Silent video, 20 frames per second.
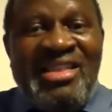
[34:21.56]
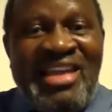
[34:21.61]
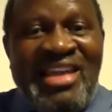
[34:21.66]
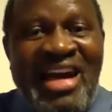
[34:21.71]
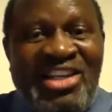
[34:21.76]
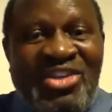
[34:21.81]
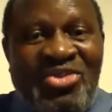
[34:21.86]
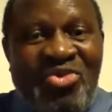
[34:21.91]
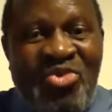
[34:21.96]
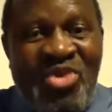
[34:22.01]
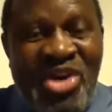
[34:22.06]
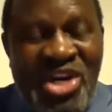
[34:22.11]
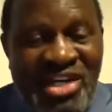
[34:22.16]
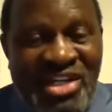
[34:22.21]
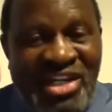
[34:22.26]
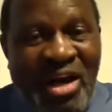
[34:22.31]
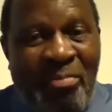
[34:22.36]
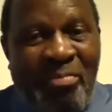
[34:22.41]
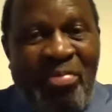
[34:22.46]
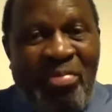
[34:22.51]
that
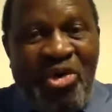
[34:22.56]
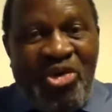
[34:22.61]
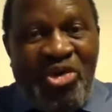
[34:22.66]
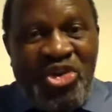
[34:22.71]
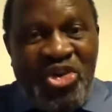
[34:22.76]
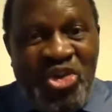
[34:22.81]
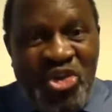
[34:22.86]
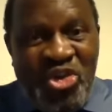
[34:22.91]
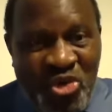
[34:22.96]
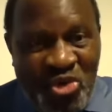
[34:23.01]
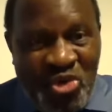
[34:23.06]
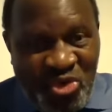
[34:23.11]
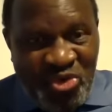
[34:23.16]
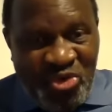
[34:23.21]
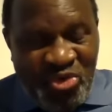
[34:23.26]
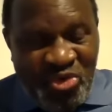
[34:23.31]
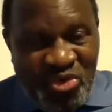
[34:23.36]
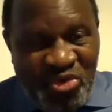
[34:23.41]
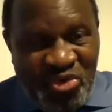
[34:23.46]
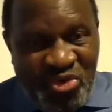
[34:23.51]
word upon you
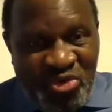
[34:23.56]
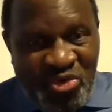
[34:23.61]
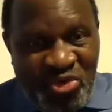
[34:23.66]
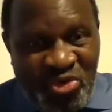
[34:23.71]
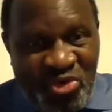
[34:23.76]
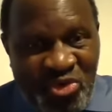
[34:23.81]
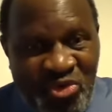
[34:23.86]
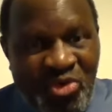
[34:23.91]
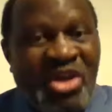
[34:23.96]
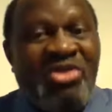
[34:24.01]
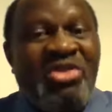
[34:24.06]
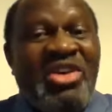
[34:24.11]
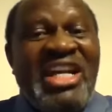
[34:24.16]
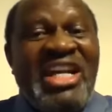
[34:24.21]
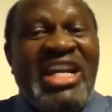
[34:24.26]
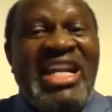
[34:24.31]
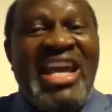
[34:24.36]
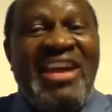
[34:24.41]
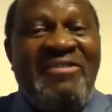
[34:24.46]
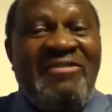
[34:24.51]
will
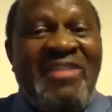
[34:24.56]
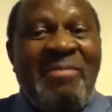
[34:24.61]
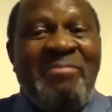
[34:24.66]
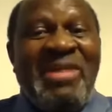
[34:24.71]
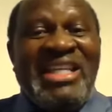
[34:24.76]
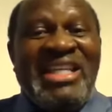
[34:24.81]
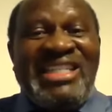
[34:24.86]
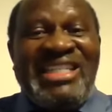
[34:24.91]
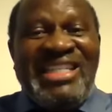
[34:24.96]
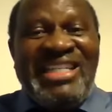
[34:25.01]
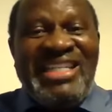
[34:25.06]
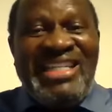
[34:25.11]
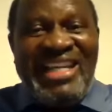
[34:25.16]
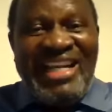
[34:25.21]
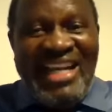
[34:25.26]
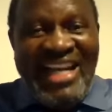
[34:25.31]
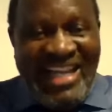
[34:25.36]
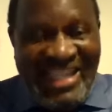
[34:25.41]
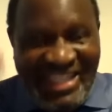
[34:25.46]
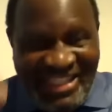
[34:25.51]
never
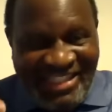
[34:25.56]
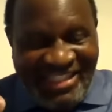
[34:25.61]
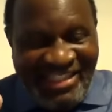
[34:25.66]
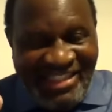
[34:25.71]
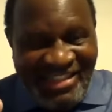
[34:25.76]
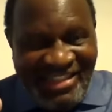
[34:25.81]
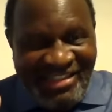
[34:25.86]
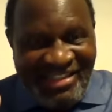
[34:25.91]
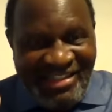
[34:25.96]
materialize.